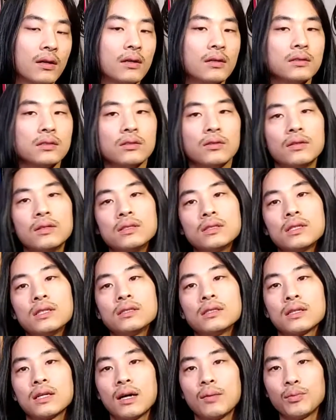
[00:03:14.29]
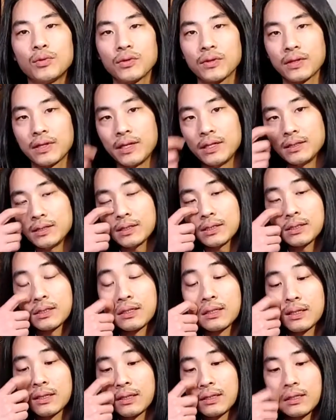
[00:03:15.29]
So this does a couple things.
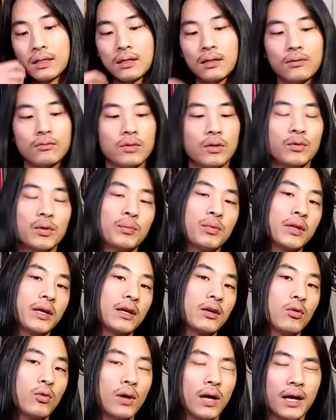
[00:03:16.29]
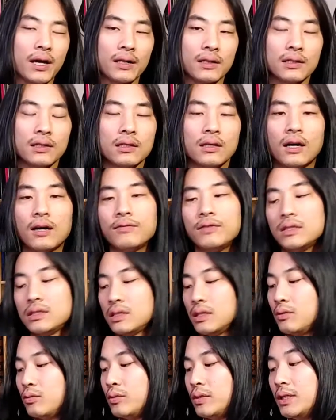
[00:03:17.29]
When we play quietly,
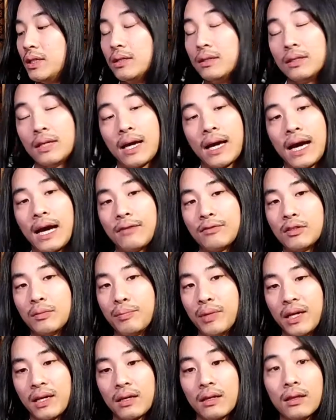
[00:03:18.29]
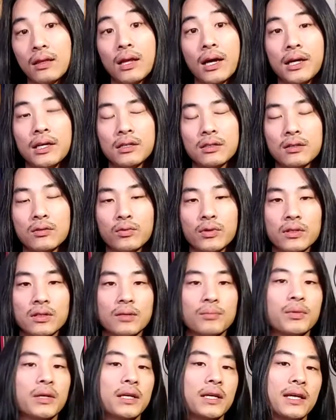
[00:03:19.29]
obviously we have to pick lighter with our
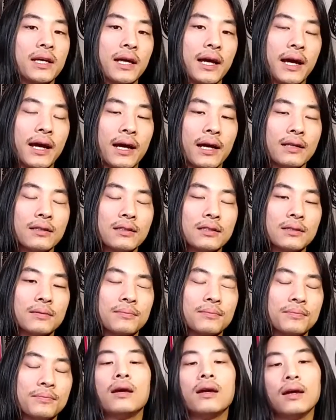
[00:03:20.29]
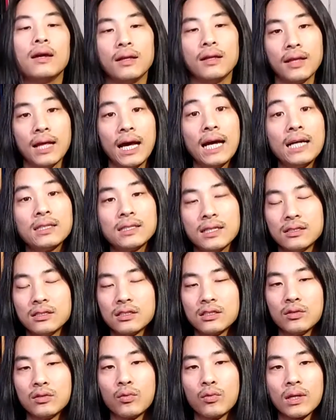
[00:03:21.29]
picking hand, and that tends
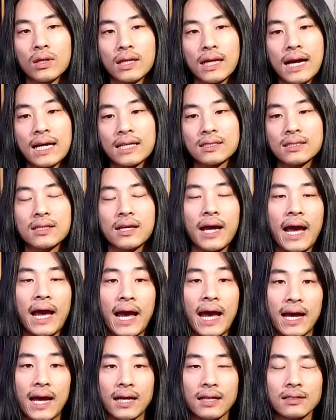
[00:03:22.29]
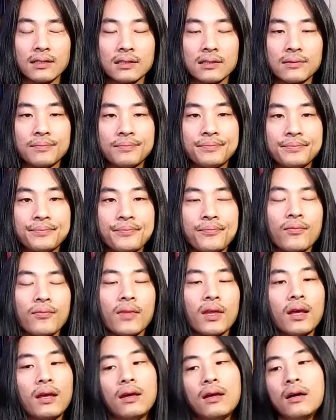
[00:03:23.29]
to relax the hand.
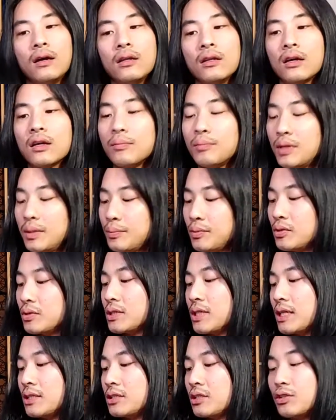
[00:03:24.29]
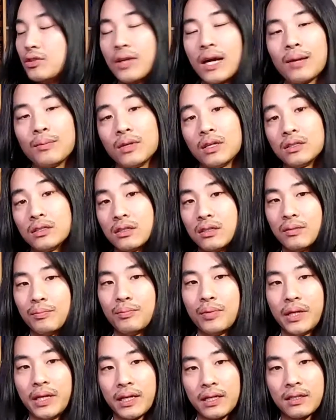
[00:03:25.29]
A lot of people tend to grab onto the
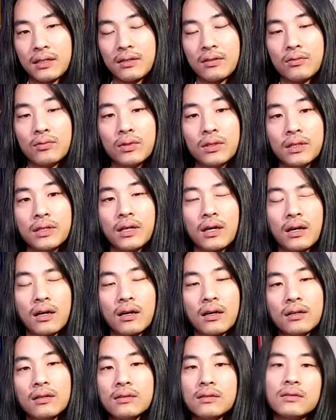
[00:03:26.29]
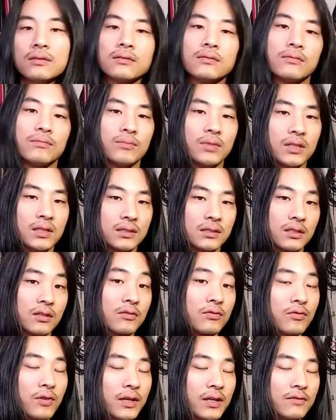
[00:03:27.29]
pick really hard because they're
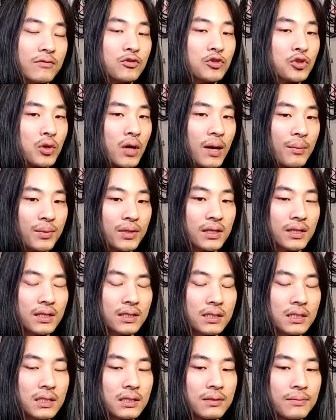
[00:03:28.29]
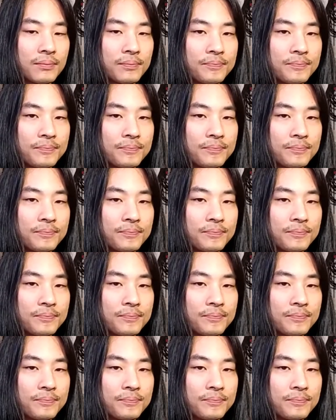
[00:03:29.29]
afraid of dropping it,